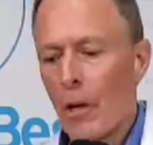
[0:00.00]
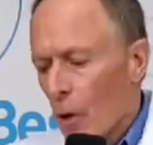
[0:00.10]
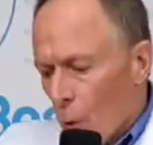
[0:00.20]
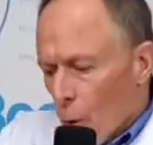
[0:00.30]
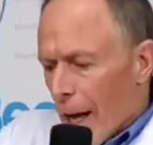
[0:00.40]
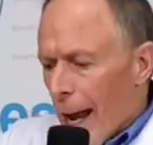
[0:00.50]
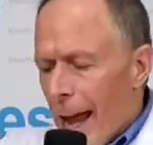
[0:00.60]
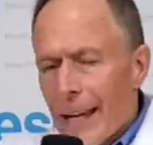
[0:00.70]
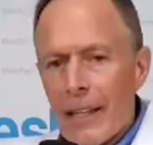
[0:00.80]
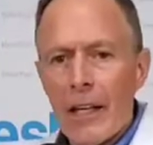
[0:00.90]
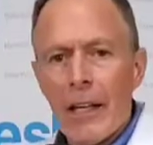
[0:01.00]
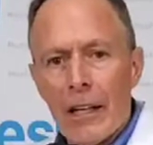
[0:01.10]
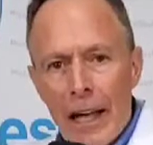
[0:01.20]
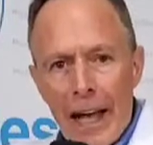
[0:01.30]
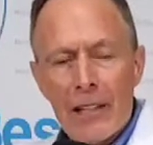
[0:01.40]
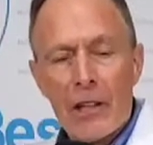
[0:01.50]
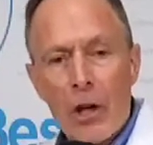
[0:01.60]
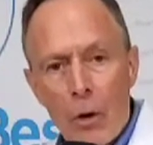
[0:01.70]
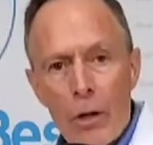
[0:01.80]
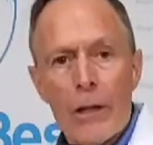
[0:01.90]
or added as a
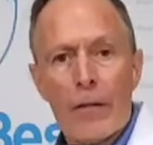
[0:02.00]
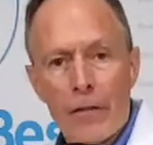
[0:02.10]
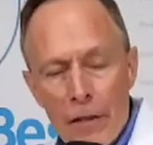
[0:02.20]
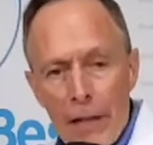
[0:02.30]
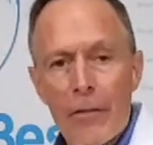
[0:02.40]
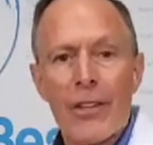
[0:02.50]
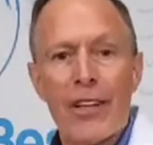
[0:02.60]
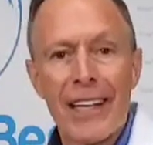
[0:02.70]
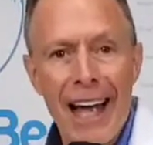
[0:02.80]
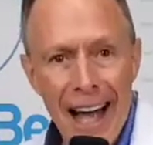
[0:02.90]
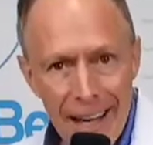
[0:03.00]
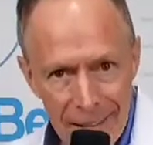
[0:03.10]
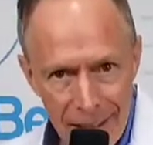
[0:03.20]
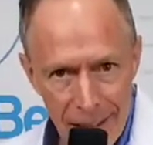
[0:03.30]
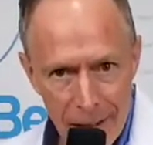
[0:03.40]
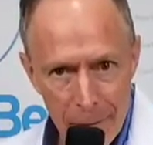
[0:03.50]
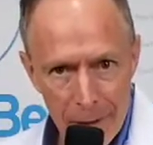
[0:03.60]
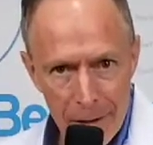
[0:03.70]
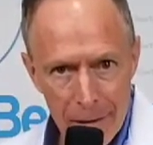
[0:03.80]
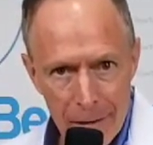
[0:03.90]
coating or flavoring on the outside of the
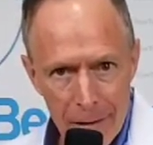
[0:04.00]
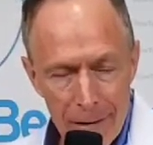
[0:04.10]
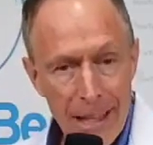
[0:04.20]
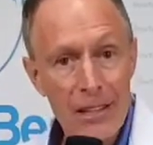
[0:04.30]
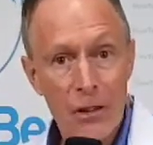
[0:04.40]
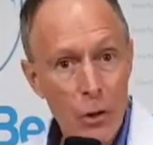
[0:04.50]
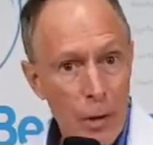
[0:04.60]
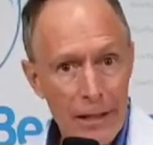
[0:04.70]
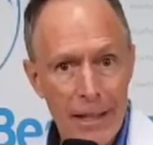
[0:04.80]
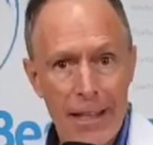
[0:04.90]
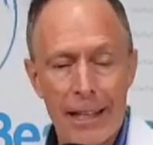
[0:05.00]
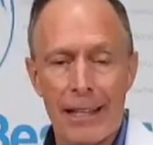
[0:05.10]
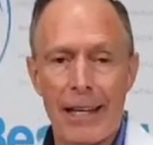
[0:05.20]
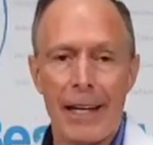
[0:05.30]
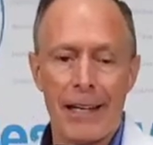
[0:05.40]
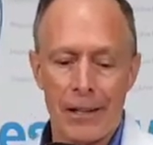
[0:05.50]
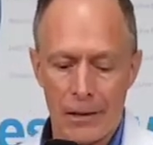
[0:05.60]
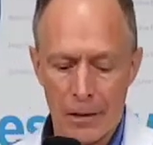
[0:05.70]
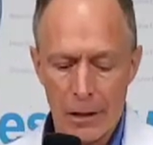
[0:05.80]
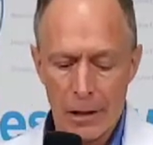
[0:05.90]
meat. That's 2 ways they can get that in
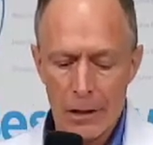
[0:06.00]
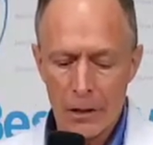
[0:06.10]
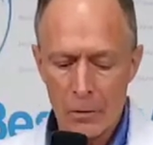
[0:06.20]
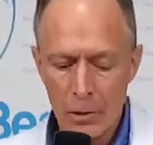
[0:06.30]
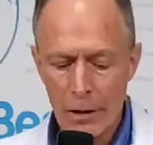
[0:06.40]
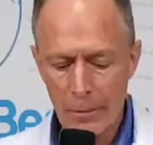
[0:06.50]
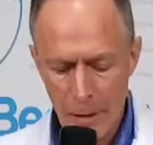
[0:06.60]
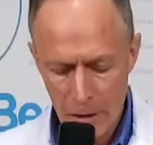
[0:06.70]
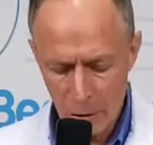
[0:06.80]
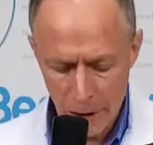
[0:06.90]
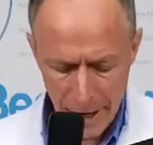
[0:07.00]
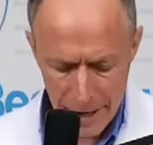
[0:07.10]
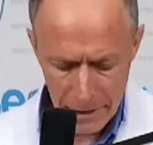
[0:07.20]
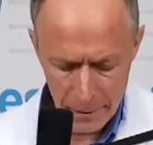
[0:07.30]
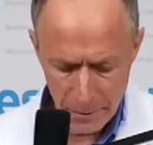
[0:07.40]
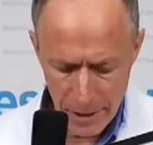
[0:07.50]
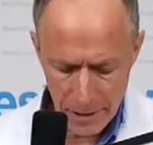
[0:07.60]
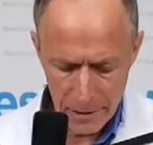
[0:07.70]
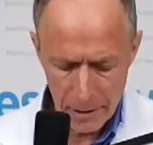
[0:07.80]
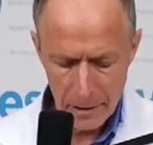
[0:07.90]
there. So really make sure you ask them
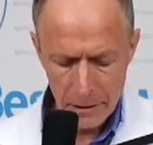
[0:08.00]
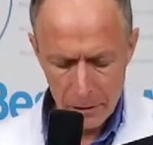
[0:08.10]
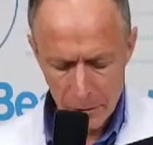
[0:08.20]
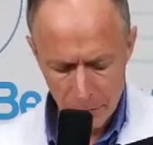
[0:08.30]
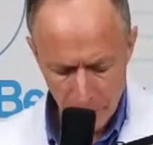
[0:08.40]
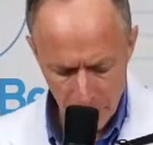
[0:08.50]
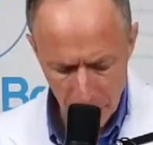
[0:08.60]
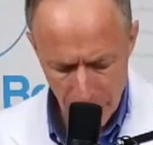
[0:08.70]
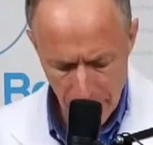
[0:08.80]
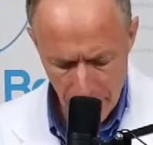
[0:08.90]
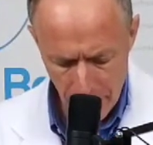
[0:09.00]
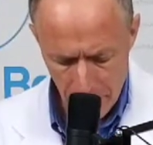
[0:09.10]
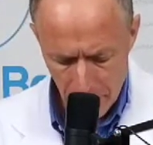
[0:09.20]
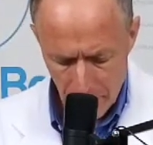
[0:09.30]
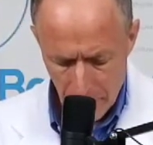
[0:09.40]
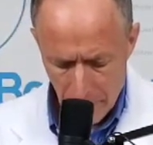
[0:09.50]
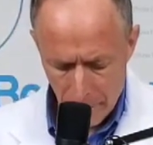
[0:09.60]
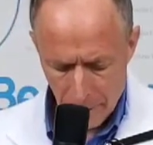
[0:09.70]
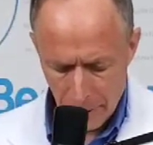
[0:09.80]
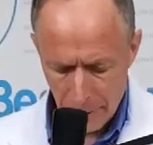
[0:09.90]
that to figure that
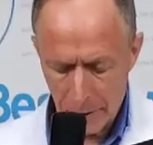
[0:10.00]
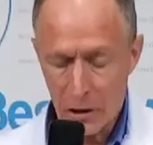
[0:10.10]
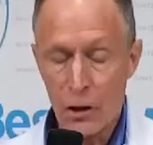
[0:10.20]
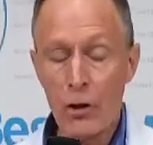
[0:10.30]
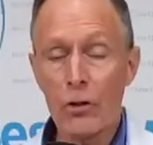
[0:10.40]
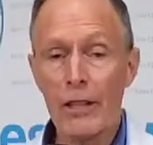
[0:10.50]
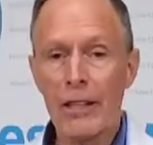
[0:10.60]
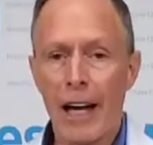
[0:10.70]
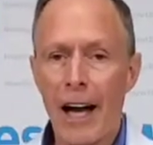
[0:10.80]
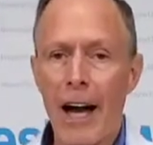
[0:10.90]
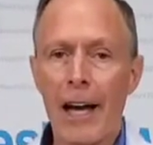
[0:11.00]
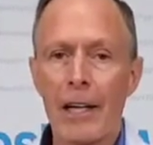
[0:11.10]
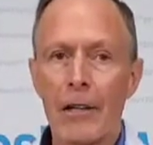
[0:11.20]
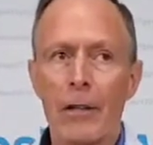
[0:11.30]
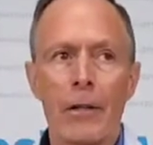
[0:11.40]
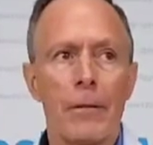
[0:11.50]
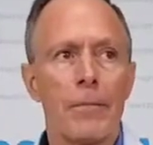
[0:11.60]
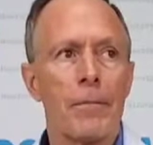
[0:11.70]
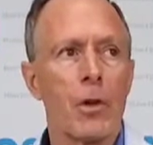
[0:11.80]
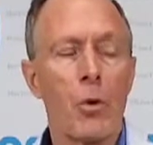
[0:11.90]
out. Usually the higher
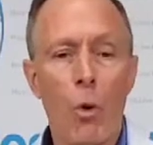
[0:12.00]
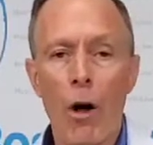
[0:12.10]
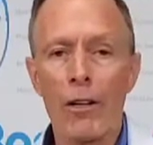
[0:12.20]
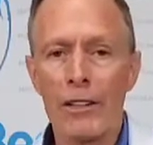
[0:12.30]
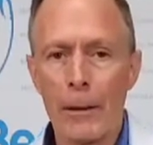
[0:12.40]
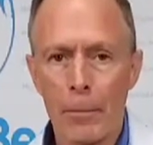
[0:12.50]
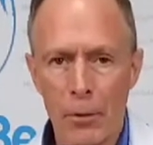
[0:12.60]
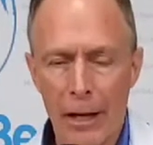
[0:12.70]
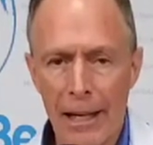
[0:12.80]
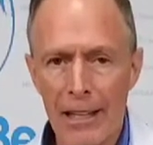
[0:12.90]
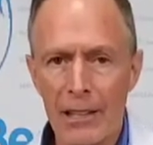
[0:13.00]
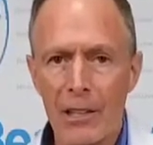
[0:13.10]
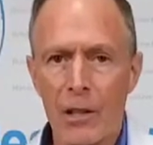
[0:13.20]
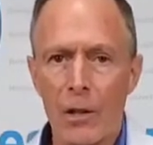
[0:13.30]
quality brands